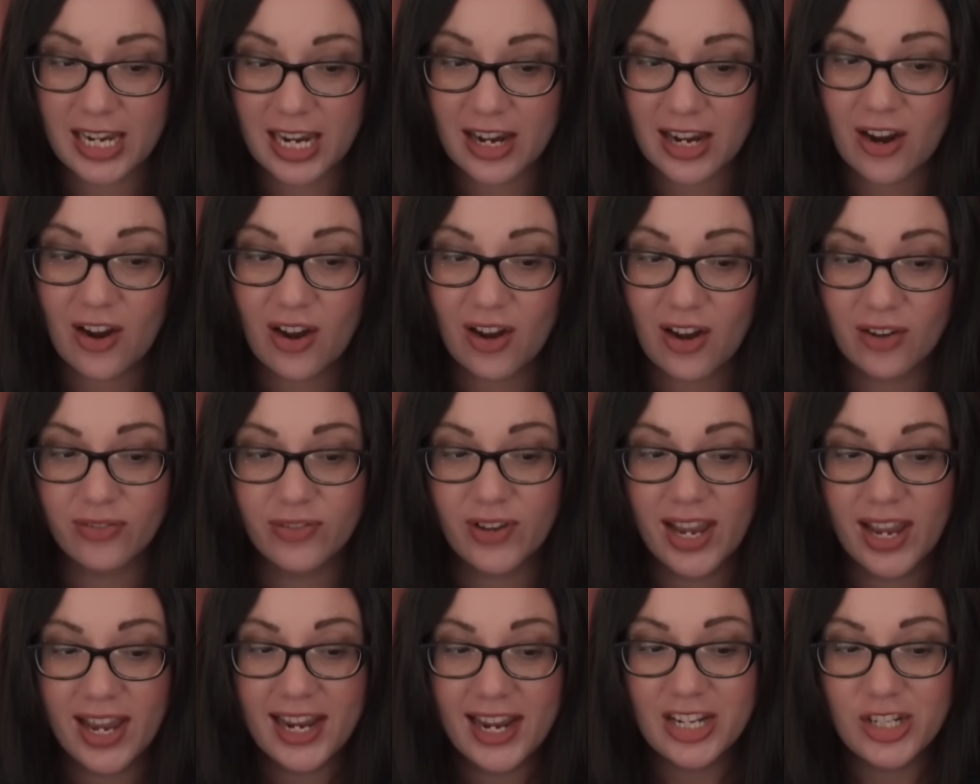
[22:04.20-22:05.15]
off
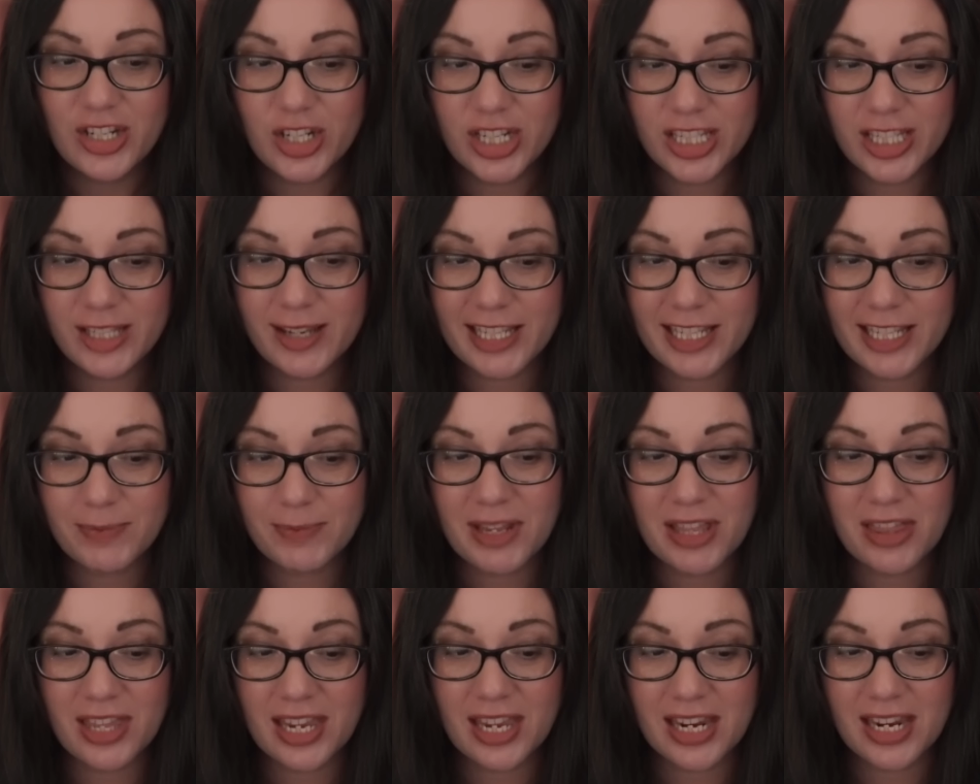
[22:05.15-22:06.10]
just has me
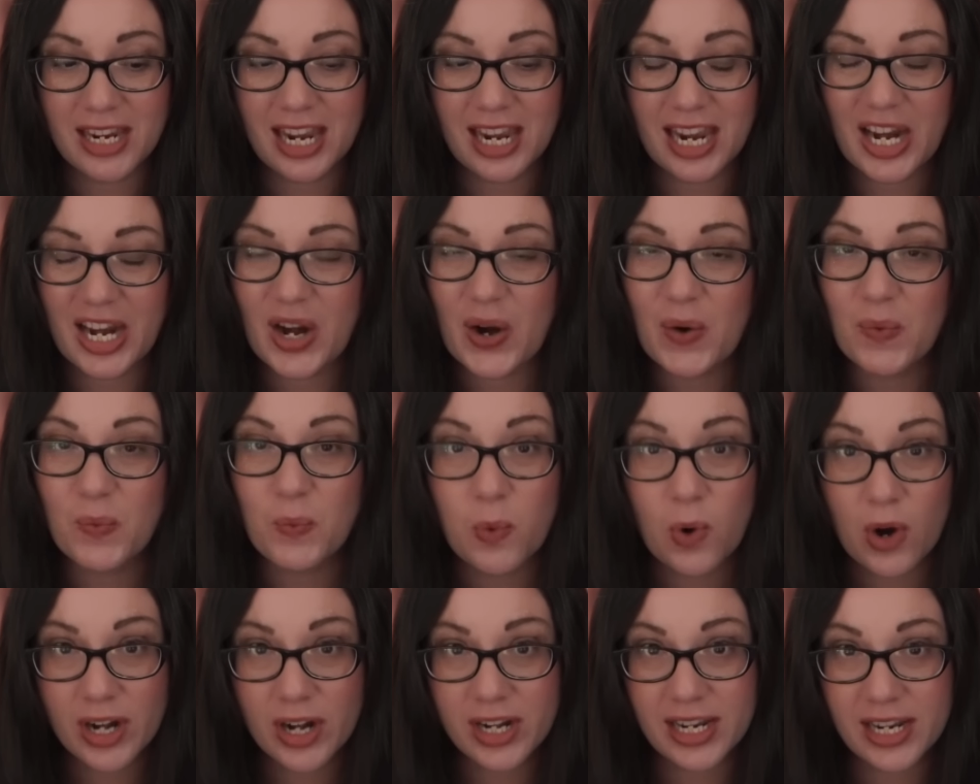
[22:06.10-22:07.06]
thinking,
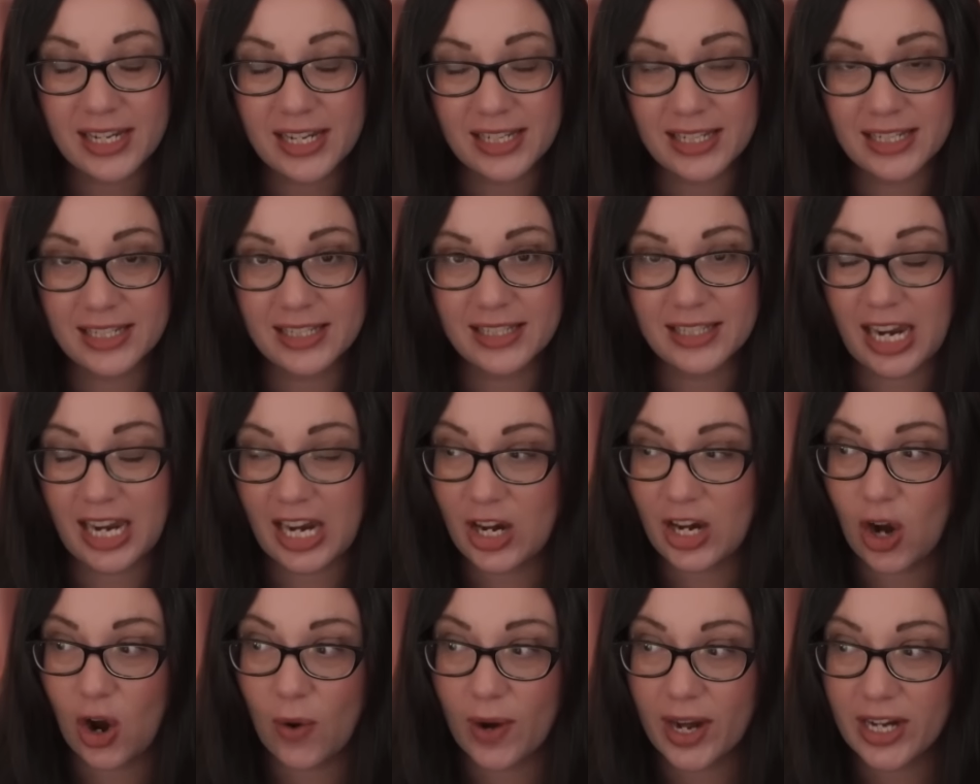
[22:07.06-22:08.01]
what is he
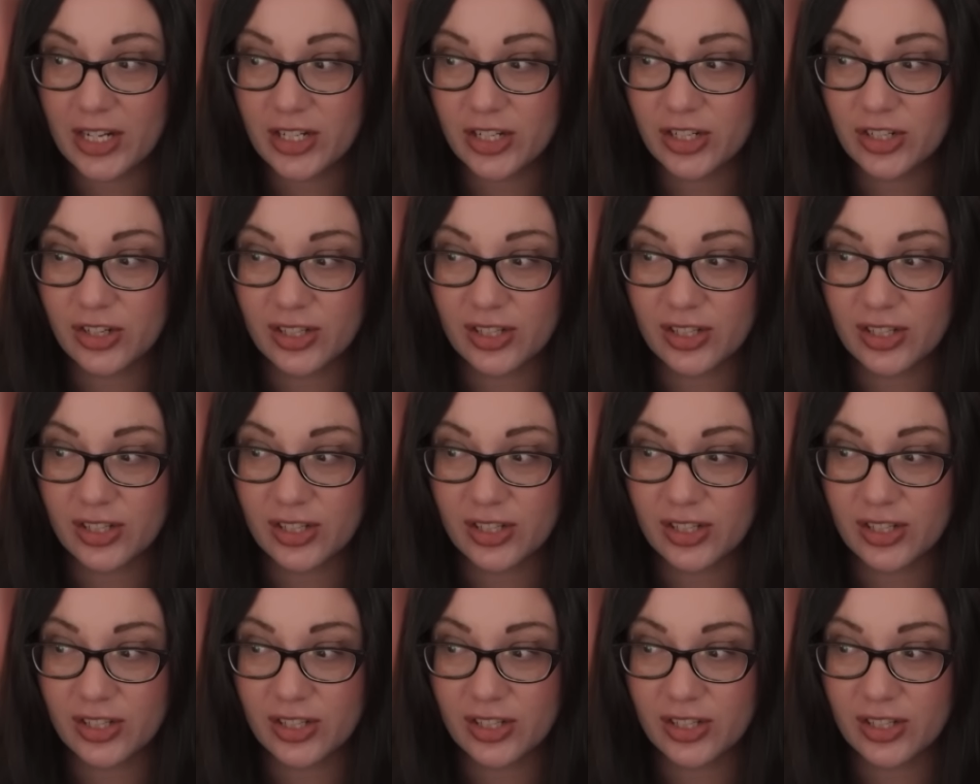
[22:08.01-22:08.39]
going to do?